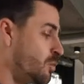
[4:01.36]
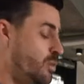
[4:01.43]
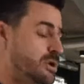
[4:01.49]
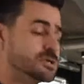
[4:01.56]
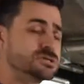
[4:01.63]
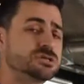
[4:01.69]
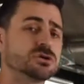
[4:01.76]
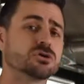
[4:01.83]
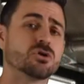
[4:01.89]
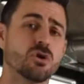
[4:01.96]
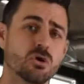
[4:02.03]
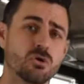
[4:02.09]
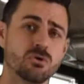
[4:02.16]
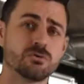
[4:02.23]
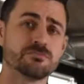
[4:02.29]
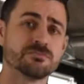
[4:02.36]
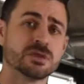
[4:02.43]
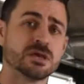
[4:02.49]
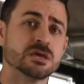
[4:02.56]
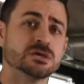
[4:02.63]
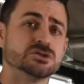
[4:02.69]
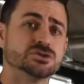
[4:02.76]
What is the goal
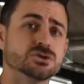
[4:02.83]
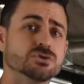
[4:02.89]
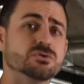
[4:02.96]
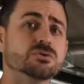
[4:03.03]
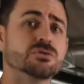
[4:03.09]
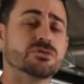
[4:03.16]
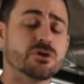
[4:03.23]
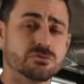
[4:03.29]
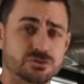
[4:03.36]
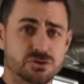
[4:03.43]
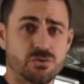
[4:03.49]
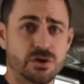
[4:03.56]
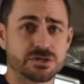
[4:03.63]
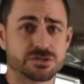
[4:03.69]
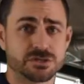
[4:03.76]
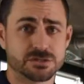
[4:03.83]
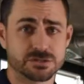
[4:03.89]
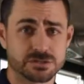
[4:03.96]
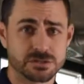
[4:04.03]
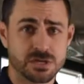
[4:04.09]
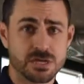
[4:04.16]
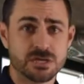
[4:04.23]
to those
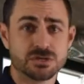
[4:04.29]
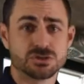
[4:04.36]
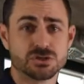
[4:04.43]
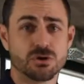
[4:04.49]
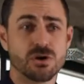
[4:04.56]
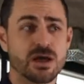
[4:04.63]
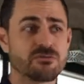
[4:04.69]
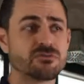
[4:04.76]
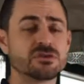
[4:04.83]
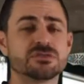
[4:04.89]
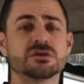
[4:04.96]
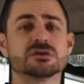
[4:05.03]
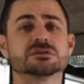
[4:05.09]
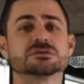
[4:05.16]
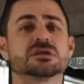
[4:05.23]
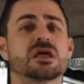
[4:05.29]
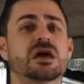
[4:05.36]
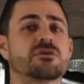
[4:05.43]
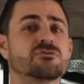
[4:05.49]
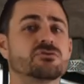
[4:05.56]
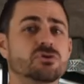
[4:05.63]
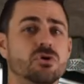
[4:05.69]
questions? So everything is going to
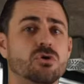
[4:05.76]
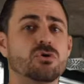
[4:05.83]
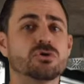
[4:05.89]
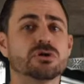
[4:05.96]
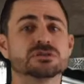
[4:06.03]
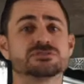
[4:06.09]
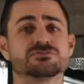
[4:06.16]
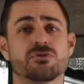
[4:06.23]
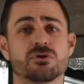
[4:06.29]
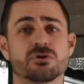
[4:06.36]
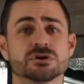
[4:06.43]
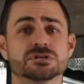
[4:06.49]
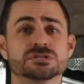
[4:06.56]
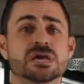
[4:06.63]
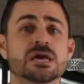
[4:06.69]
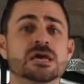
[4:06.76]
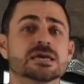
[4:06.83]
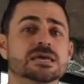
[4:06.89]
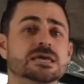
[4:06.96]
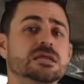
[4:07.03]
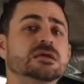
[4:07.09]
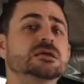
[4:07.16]
have a goal as far as
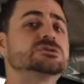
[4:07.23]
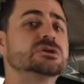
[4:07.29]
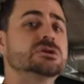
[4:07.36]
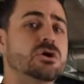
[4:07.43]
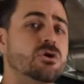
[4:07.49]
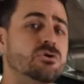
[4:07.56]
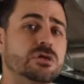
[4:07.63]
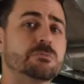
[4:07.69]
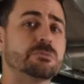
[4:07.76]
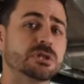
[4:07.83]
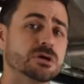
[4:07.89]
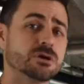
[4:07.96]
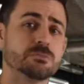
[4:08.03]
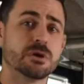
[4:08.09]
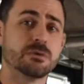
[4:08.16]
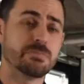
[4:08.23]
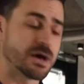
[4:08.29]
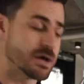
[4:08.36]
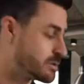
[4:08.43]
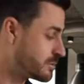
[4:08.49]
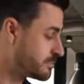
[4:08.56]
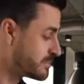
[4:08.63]
getting to know them a little bit
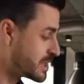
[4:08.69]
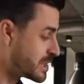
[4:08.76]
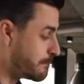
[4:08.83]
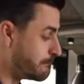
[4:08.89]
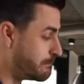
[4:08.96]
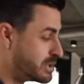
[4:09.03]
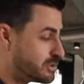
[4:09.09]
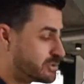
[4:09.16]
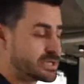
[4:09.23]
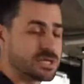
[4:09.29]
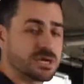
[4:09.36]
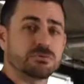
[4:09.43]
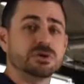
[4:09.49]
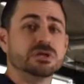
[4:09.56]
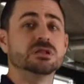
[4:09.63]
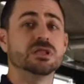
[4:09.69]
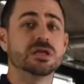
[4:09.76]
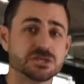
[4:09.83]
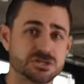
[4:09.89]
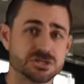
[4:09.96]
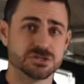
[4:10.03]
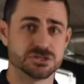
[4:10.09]
better, building a
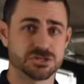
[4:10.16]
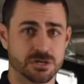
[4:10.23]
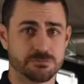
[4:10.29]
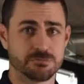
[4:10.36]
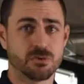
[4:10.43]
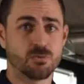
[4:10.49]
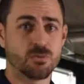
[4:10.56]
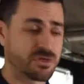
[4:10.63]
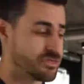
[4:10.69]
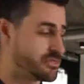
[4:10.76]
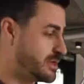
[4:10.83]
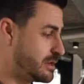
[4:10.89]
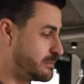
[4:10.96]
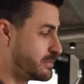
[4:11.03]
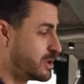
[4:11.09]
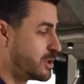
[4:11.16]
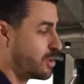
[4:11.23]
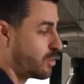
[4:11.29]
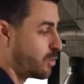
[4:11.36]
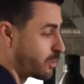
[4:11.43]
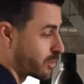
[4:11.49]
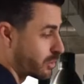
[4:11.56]
relationship with them,
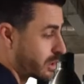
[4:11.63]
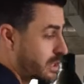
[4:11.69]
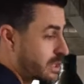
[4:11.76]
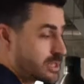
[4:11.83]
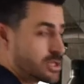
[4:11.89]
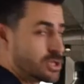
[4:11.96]
or